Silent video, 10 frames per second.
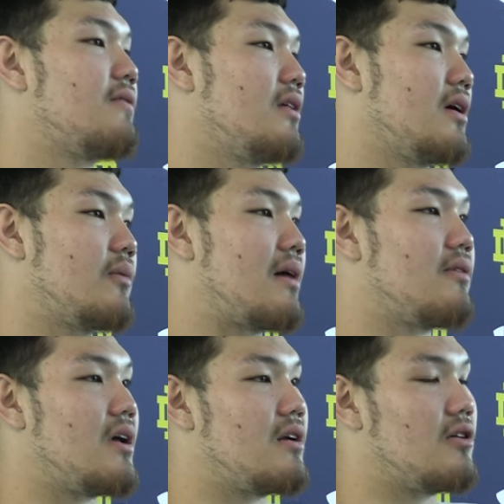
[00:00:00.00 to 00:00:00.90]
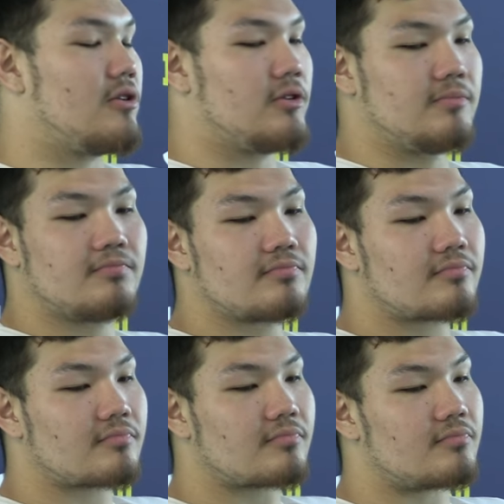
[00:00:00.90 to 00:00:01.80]
feel like we have a lot
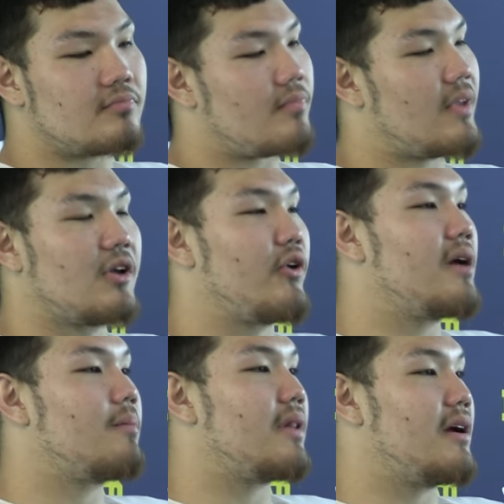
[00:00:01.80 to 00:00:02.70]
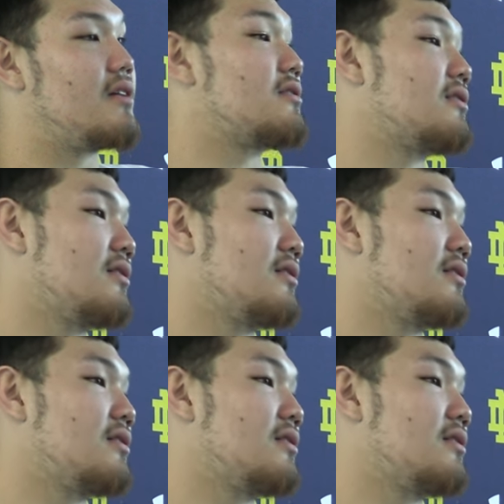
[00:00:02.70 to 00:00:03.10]
of great players.